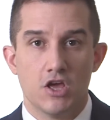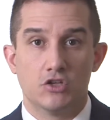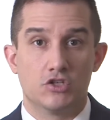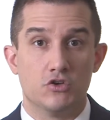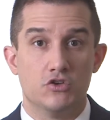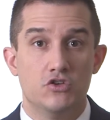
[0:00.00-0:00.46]

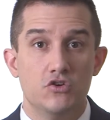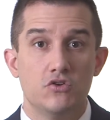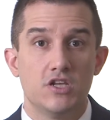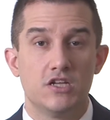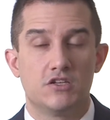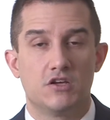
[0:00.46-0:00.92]
So you
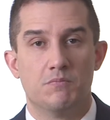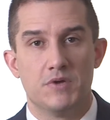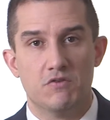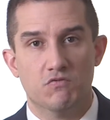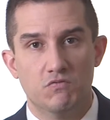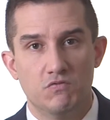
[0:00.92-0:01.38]
need to
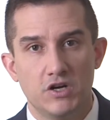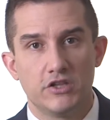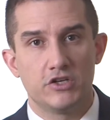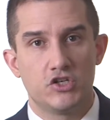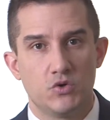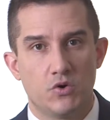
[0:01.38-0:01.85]
be
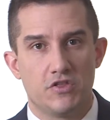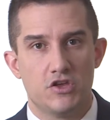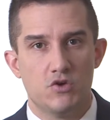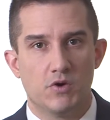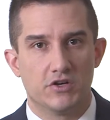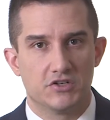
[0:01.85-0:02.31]
really sure that
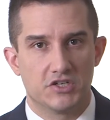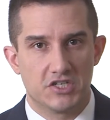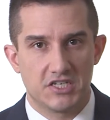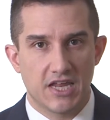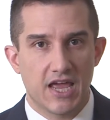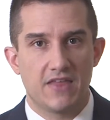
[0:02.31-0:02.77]
you
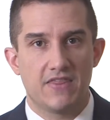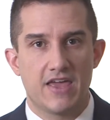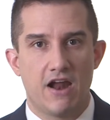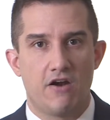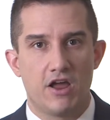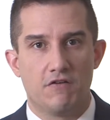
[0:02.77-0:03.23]
understand the
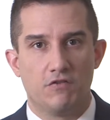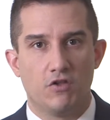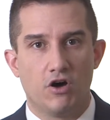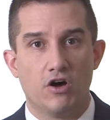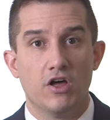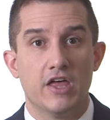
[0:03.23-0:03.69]
area of
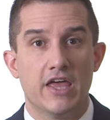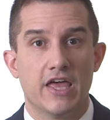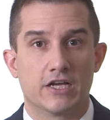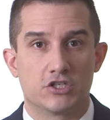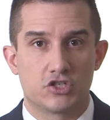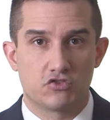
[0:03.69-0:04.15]
law
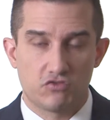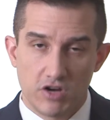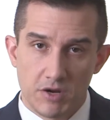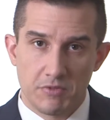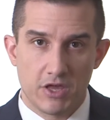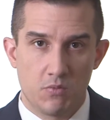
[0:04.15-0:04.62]

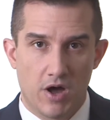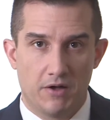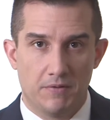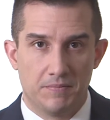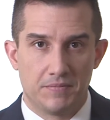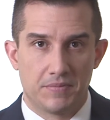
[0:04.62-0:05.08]
extremely
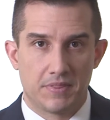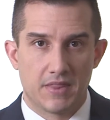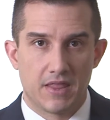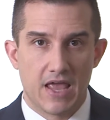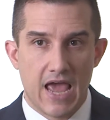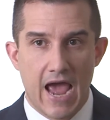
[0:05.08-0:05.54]
well.
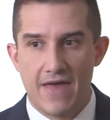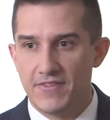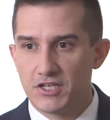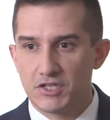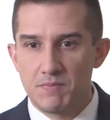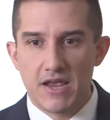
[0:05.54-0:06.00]
And
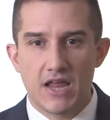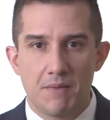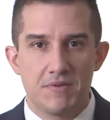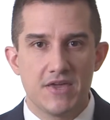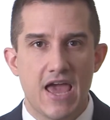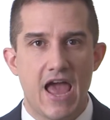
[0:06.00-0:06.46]
this may not
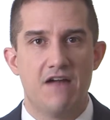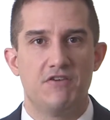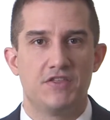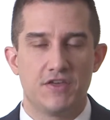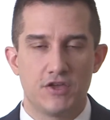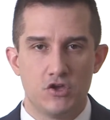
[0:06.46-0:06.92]
be
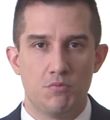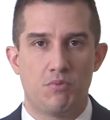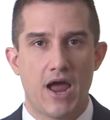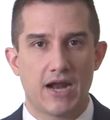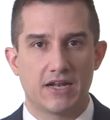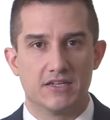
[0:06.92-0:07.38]
everything you
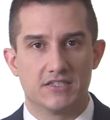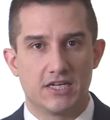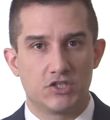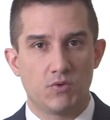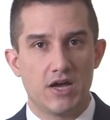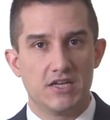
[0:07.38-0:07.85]
practice.
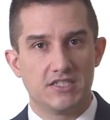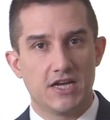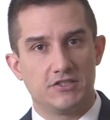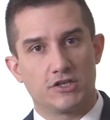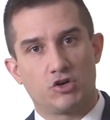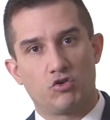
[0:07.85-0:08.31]
That's why I say
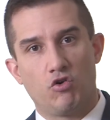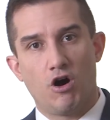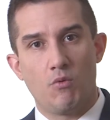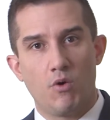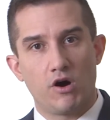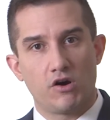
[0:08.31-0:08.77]
it's a
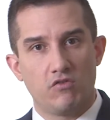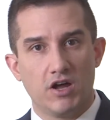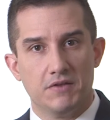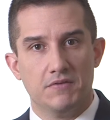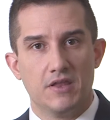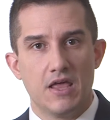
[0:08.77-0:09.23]
crawl, walk,
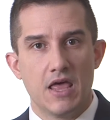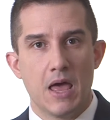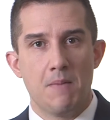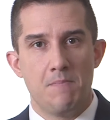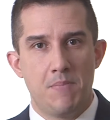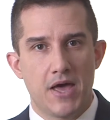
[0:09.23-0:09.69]
run.
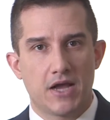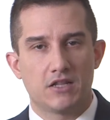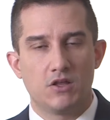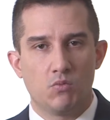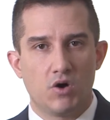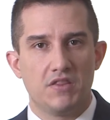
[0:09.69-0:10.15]
Pick
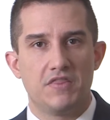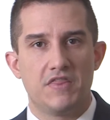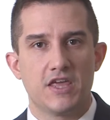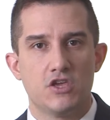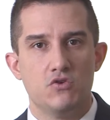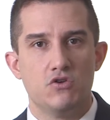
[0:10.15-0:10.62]
the one
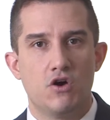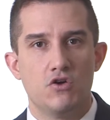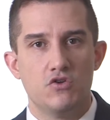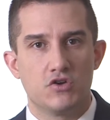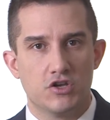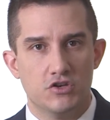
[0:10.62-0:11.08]
thing you know
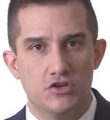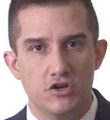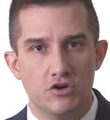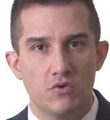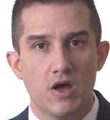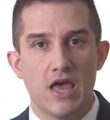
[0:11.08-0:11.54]
you can
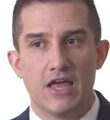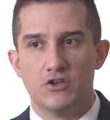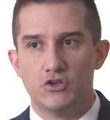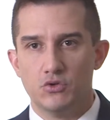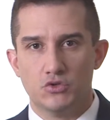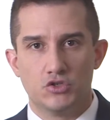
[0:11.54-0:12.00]
do
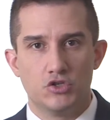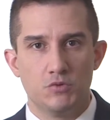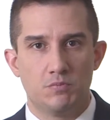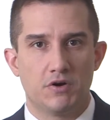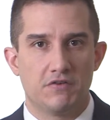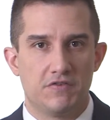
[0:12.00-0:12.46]

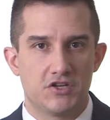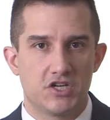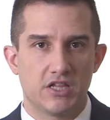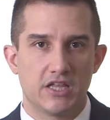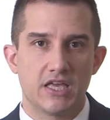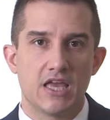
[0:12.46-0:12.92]
super
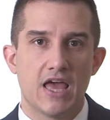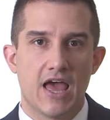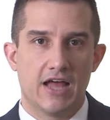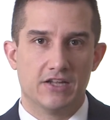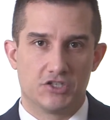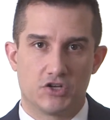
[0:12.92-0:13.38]
efficiently,
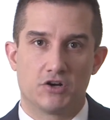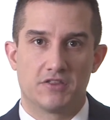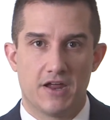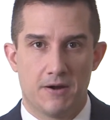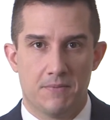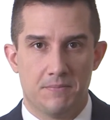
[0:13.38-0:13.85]
and start
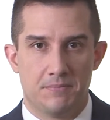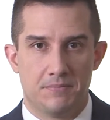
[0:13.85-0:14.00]
there.